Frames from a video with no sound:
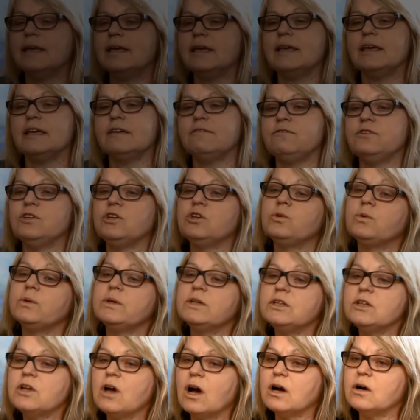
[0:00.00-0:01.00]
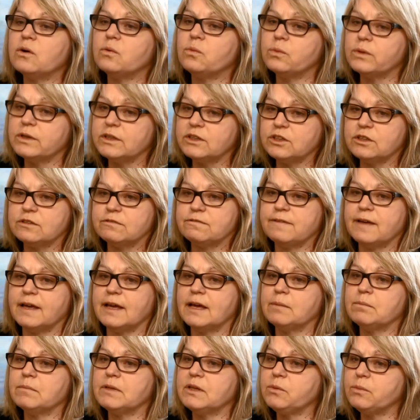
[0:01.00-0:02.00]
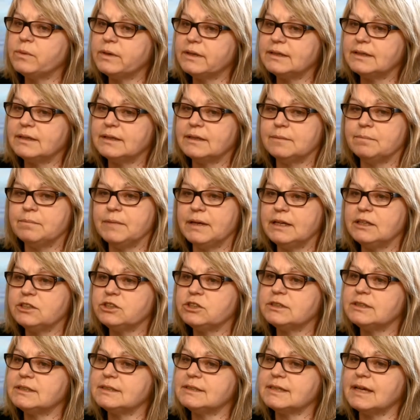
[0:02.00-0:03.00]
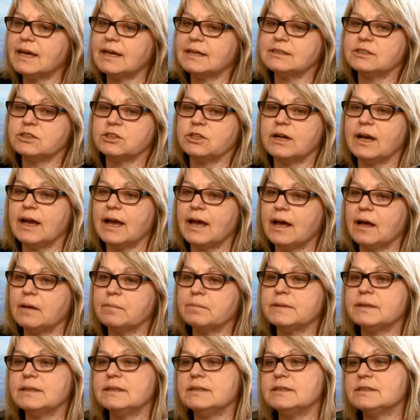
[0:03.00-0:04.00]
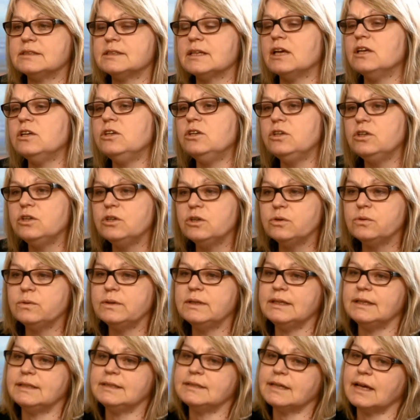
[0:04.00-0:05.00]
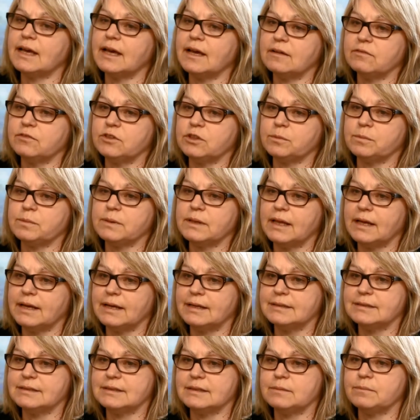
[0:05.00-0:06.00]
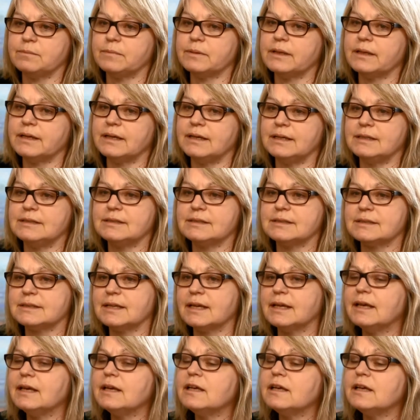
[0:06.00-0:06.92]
If you are not with your family when a major disaster happens, you need to have your plans in place.